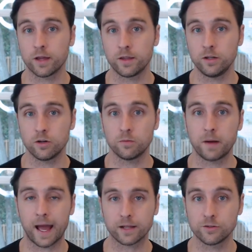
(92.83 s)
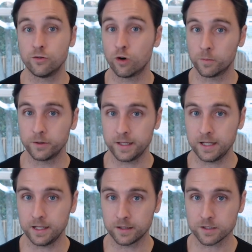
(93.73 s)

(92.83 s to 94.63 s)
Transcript: and then you go back to normal eating.